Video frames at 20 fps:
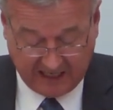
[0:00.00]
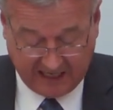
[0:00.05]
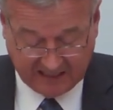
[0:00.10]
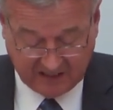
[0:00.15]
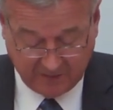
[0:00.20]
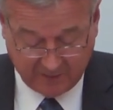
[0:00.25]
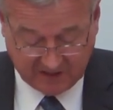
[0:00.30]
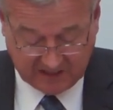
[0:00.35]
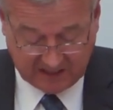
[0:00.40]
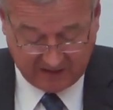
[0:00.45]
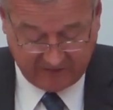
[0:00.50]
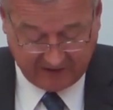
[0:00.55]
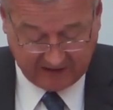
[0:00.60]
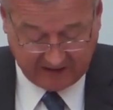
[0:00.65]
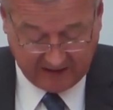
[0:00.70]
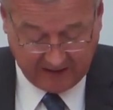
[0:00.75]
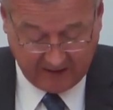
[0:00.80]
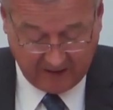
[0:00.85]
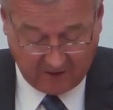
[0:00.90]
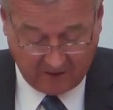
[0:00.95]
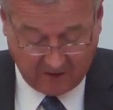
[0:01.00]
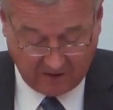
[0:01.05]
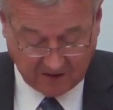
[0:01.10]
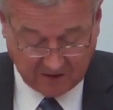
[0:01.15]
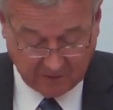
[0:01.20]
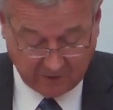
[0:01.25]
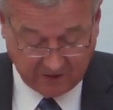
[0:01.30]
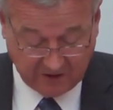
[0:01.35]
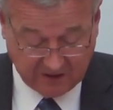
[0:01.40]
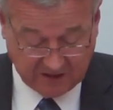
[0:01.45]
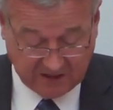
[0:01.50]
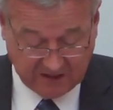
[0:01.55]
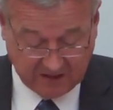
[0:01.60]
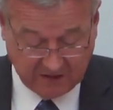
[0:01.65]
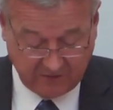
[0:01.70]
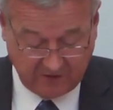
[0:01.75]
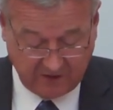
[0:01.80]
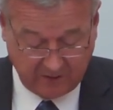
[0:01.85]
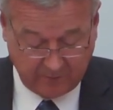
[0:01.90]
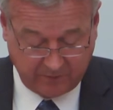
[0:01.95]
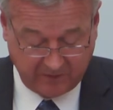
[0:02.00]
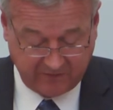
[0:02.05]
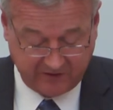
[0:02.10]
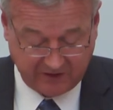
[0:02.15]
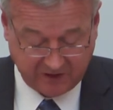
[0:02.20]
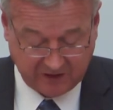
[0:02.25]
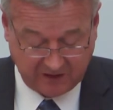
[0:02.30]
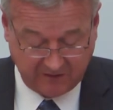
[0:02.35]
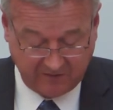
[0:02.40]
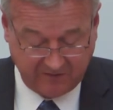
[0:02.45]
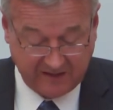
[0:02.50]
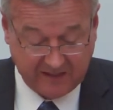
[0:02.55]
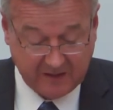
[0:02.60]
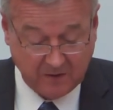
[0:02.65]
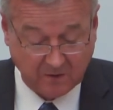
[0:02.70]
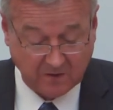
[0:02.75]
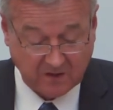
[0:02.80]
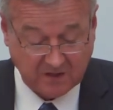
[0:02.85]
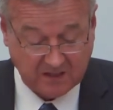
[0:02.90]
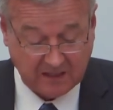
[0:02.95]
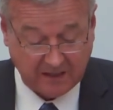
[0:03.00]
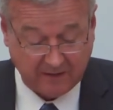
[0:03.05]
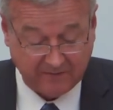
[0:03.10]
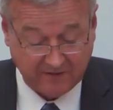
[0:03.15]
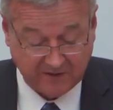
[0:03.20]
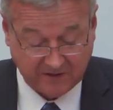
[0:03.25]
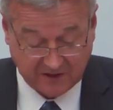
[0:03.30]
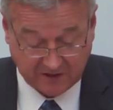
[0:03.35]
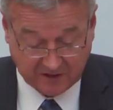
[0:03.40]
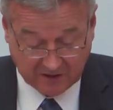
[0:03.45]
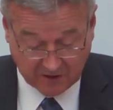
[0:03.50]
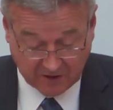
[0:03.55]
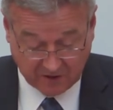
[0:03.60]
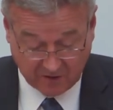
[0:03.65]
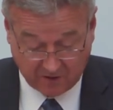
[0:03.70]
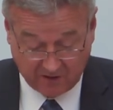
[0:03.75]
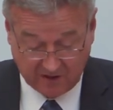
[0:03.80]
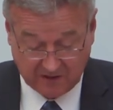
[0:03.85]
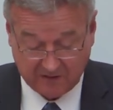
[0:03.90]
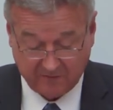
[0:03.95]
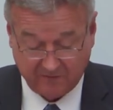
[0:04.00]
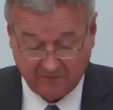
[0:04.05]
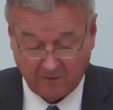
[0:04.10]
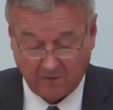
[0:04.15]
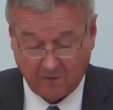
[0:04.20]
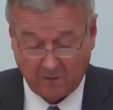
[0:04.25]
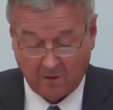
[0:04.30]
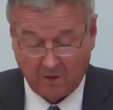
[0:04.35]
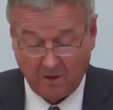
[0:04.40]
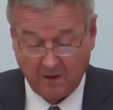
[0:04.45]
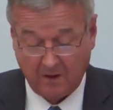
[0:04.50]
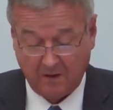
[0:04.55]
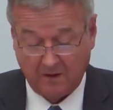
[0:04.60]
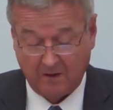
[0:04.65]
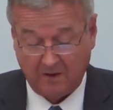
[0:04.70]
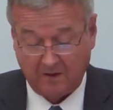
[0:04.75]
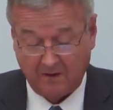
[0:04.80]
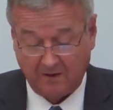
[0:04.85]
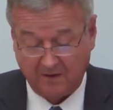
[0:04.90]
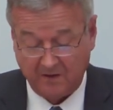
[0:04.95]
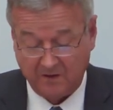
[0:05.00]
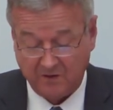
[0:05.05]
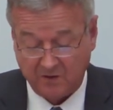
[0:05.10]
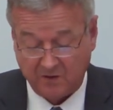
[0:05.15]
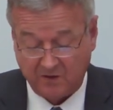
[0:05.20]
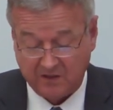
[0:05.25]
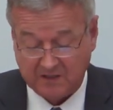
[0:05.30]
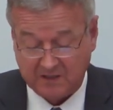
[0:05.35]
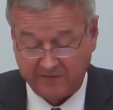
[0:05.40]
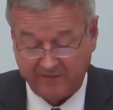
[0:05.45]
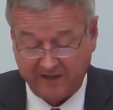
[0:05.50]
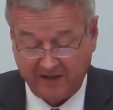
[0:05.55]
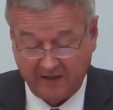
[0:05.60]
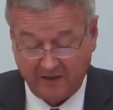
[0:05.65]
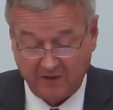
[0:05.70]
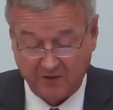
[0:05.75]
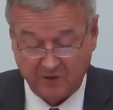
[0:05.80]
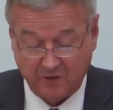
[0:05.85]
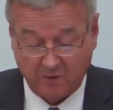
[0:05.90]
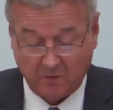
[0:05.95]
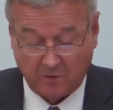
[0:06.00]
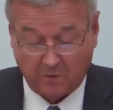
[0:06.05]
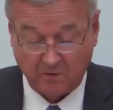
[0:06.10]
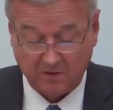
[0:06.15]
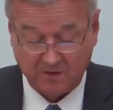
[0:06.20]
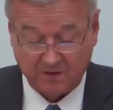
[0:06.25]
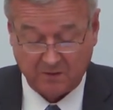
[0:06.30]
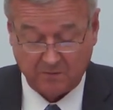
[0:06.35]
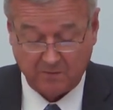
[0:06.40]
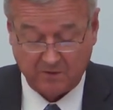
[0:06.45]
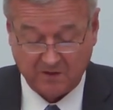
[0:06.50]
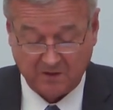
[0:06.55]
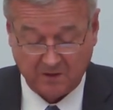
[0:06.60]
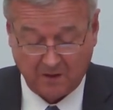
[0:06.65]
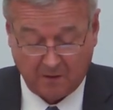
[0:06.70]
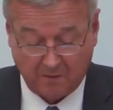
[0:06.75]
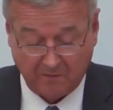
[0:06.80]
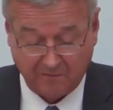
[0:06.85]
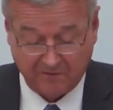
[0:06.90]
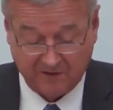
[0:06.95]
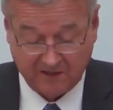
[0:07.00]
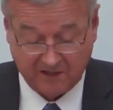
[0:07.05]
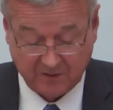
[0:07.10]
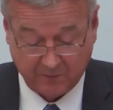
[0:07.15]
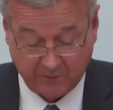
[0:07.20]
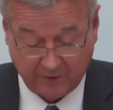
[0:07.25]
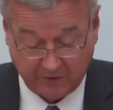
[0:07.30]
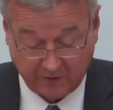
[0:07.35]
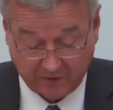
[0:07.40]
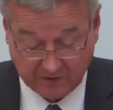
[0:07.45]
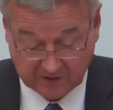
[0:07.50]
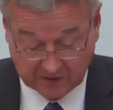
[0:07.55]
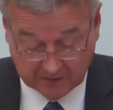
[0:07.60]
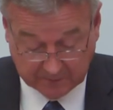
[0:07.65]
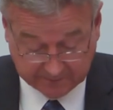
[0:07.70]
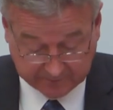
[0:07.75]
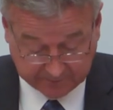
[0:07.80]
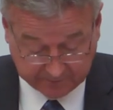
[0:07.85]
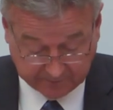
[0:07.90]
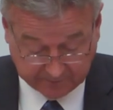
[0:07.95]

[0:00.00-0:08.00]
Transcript: and specifically the consequences for the provision of legal services, choice of law, and the choice of English courts to resolve disputes.